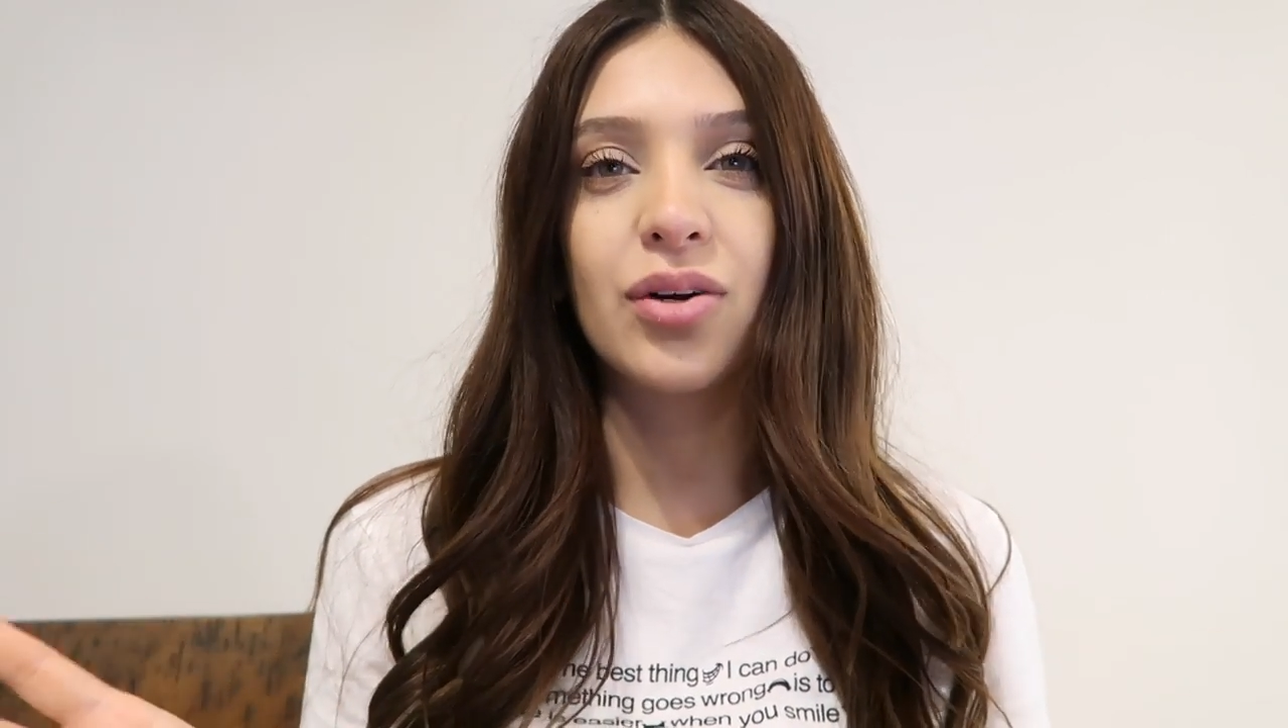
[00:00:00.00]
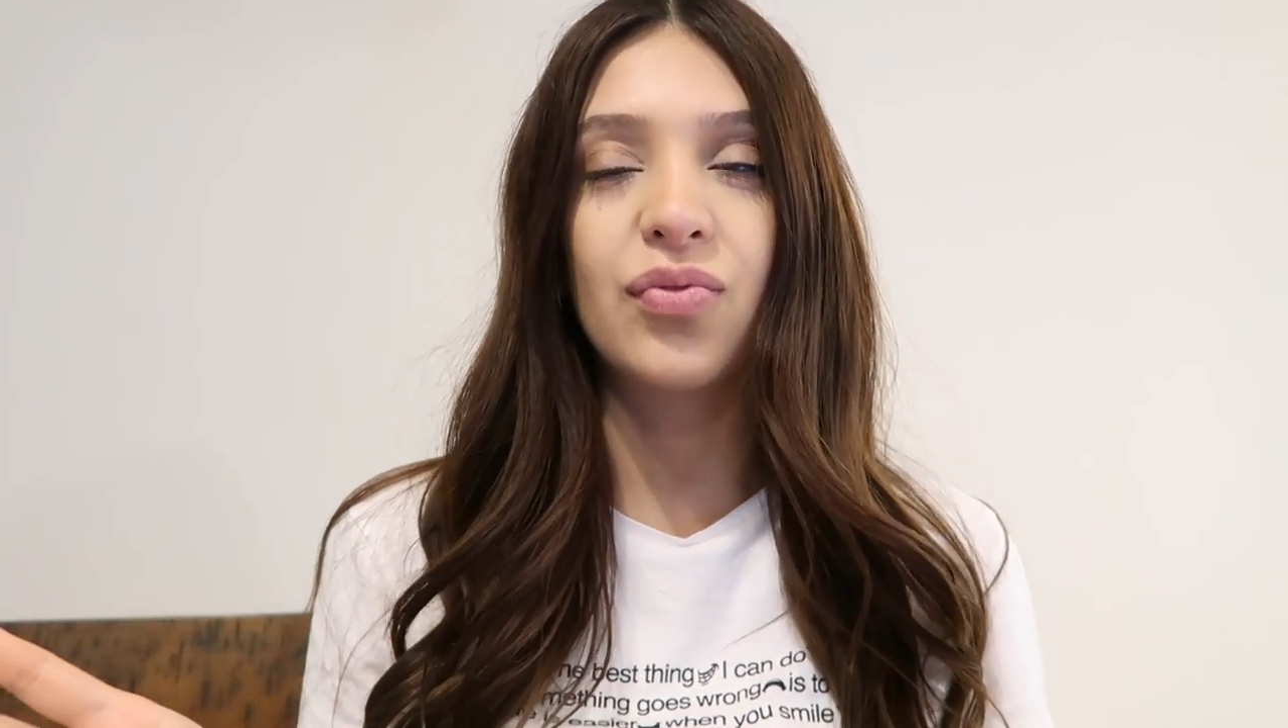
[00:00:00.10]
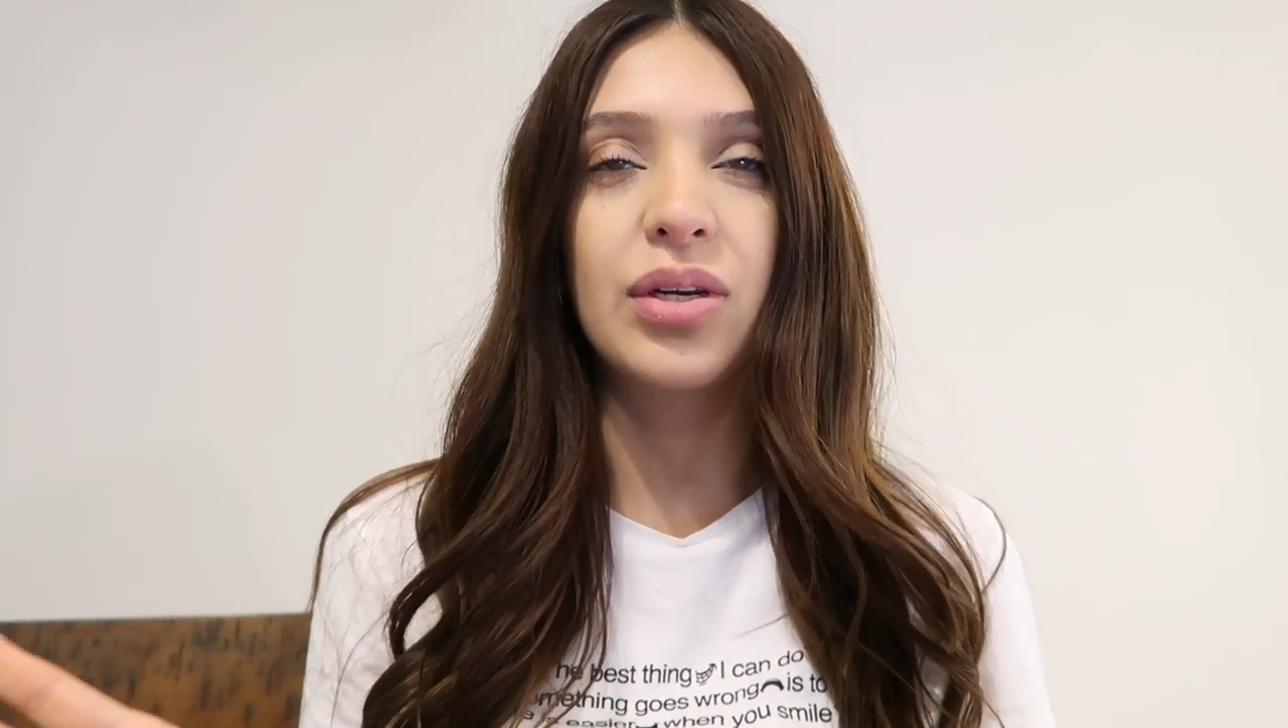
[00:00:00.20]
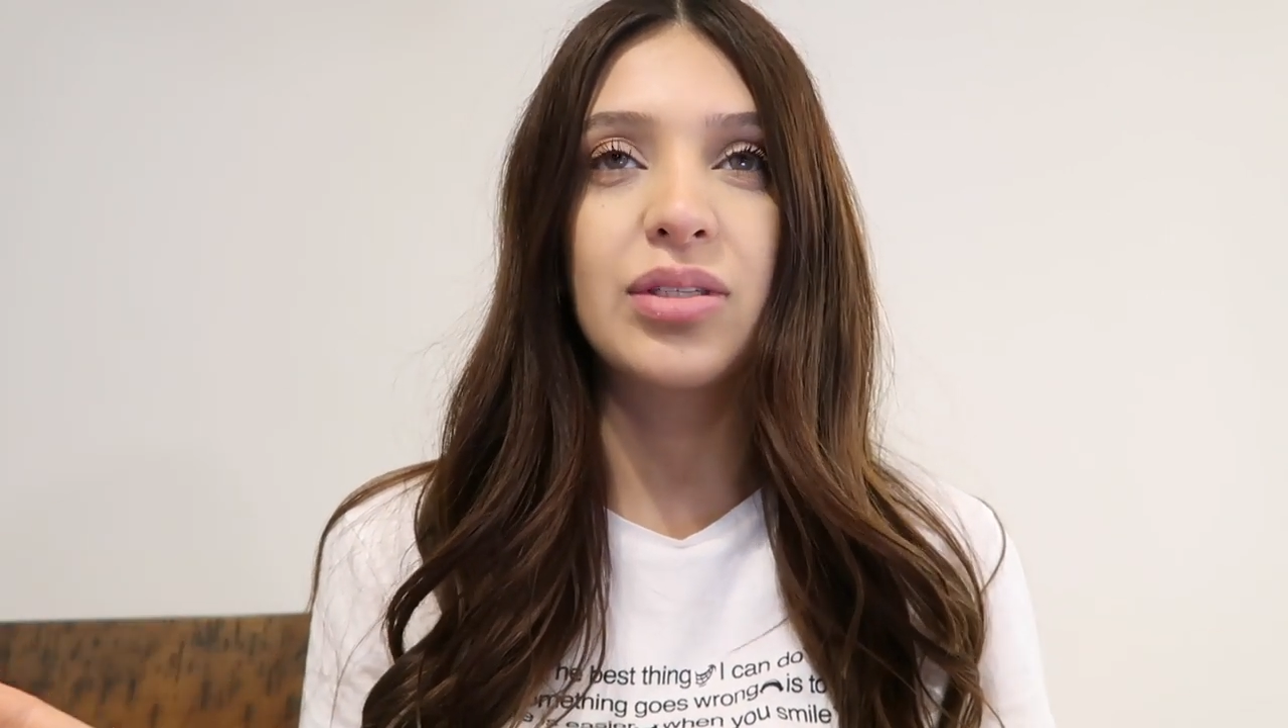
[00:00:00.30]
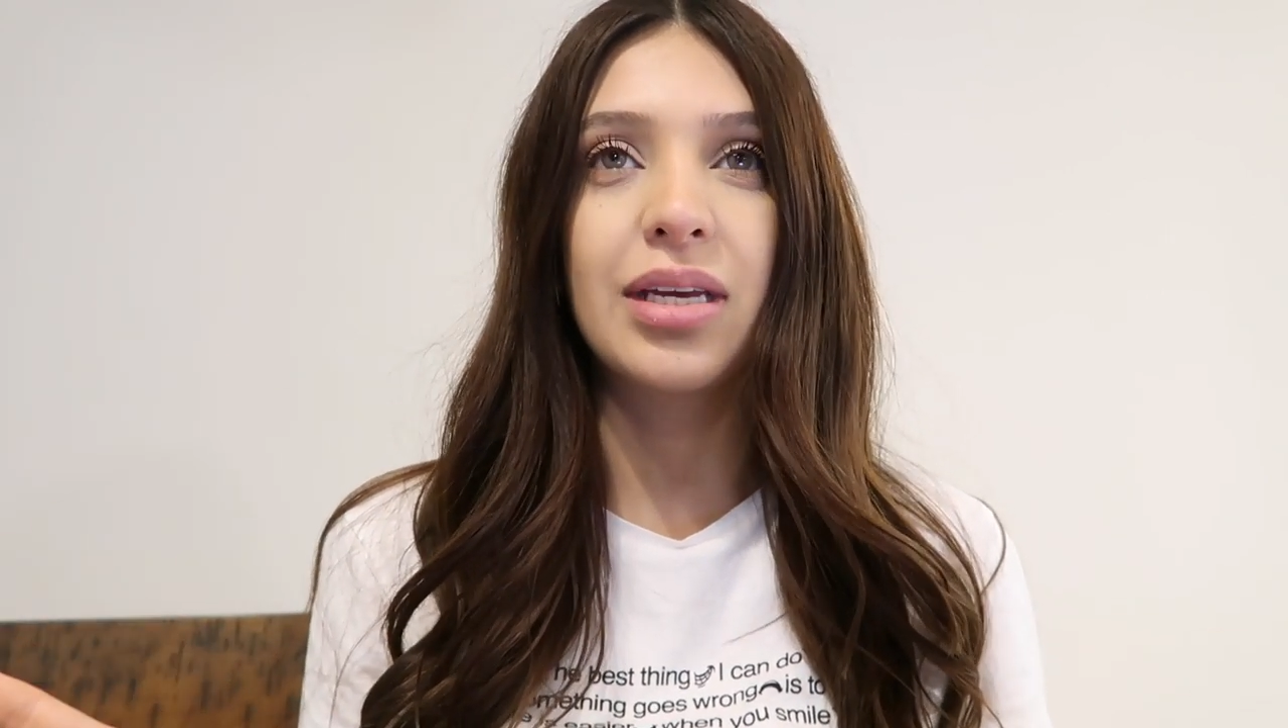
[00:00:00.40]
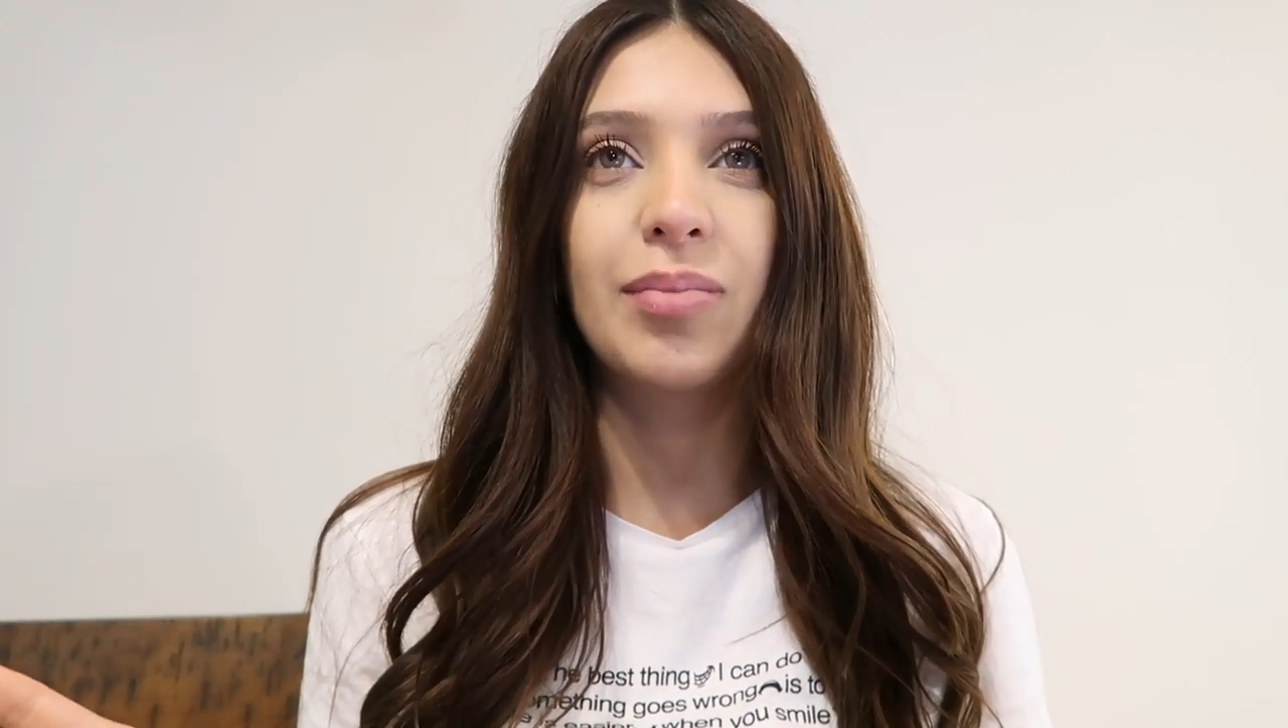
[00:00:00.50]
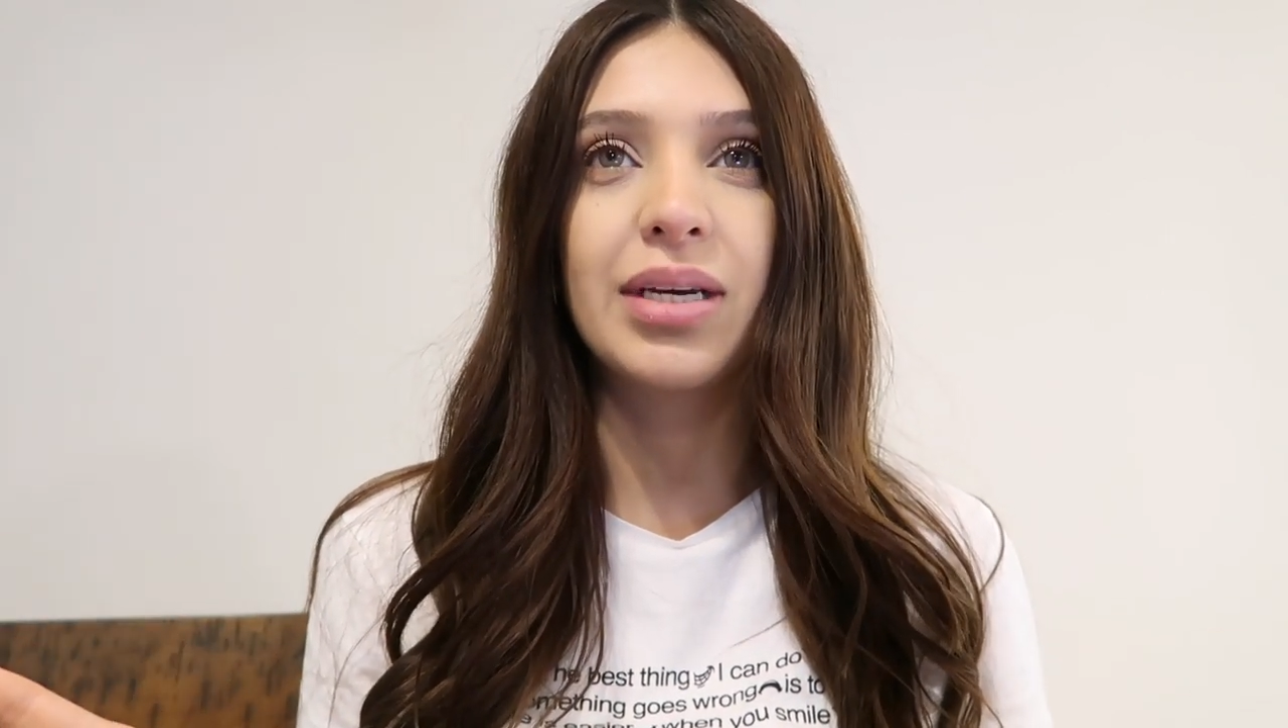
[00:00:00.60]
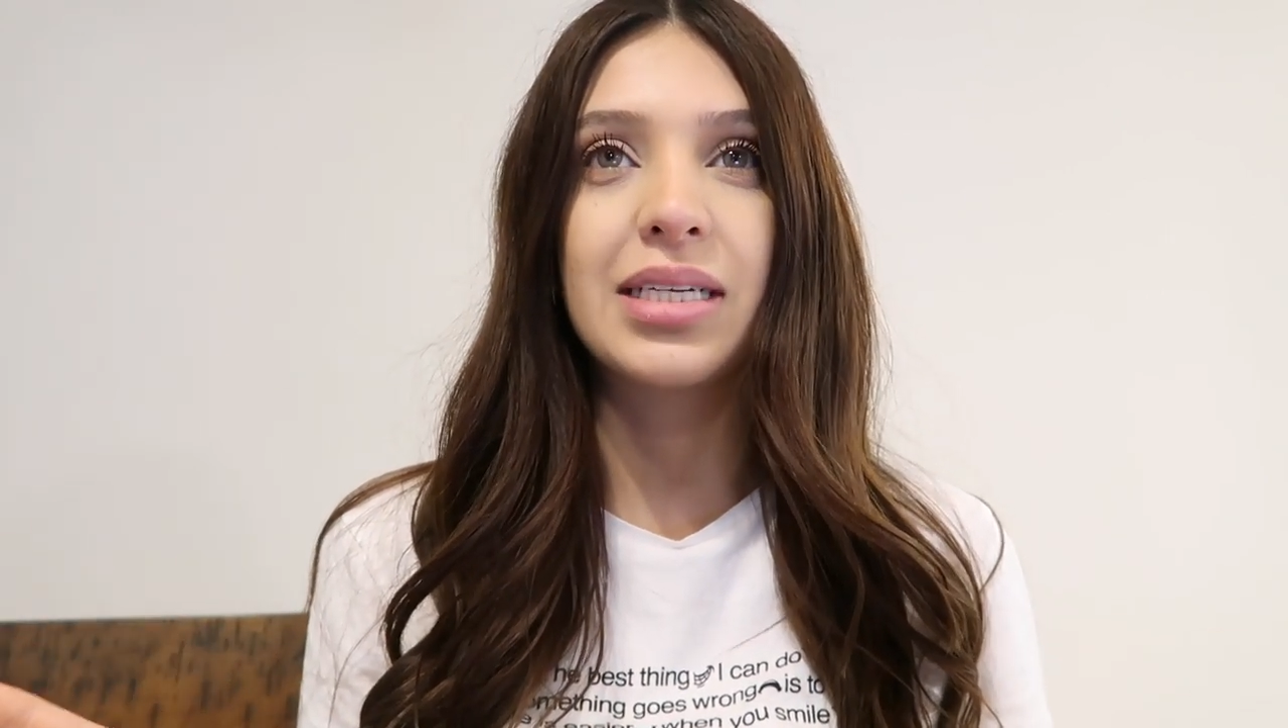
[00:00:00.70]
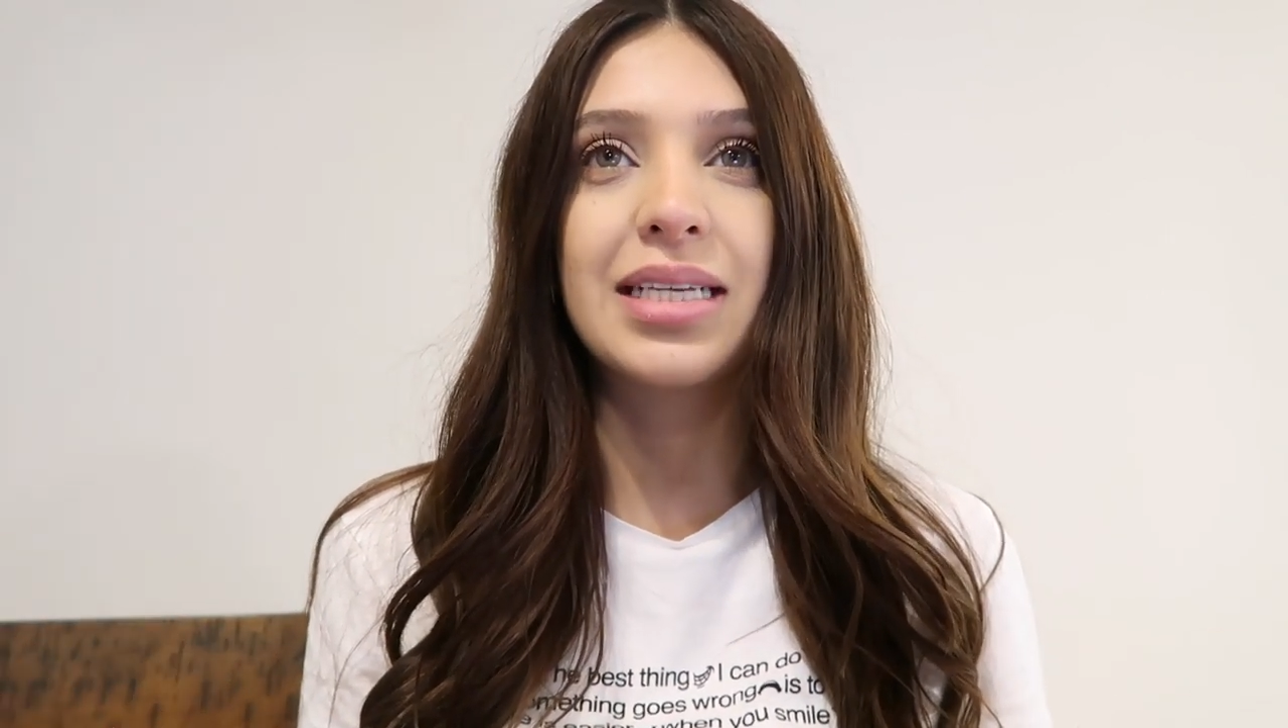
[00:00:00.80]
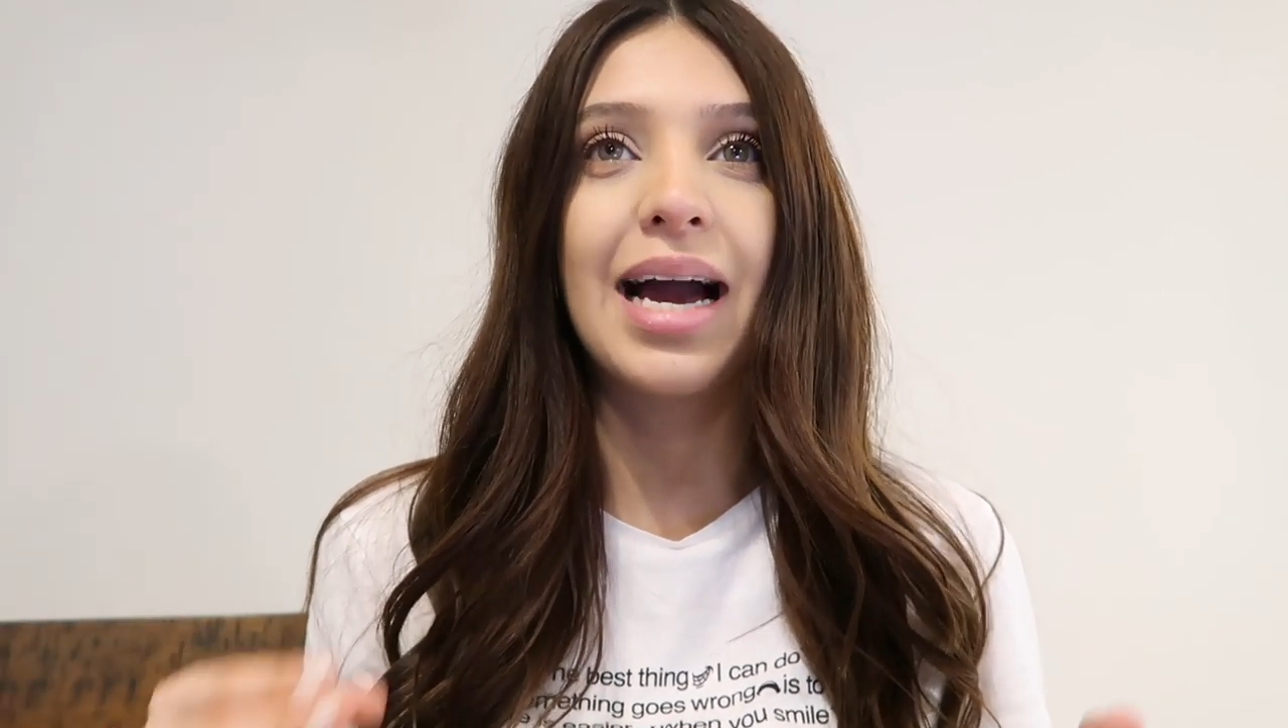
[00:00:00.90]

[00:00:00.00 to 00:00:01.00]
confusing because